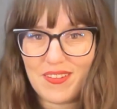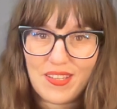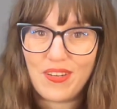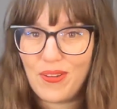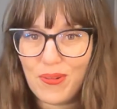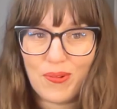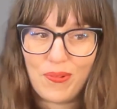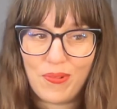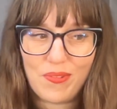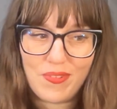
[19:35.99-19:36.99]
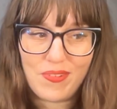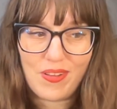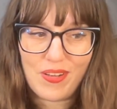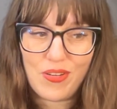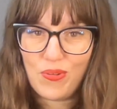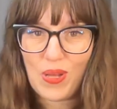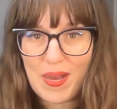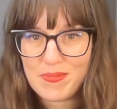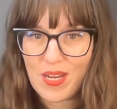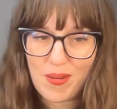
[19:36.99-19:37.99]
a new
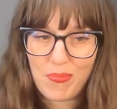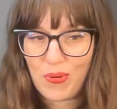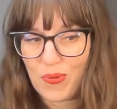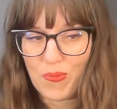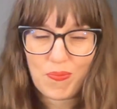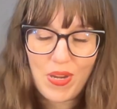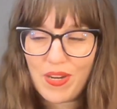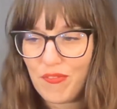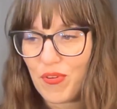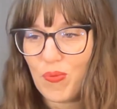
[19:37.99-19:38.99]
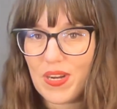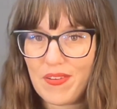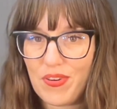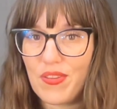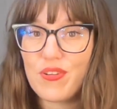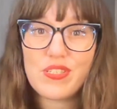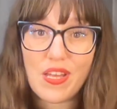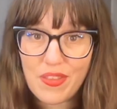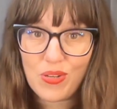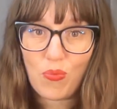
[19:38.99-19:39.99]
laptop, or waiting for whatever, there's
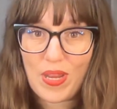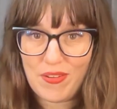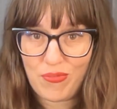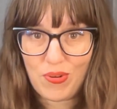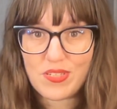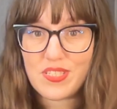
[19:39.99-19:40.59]
nothing to wait for.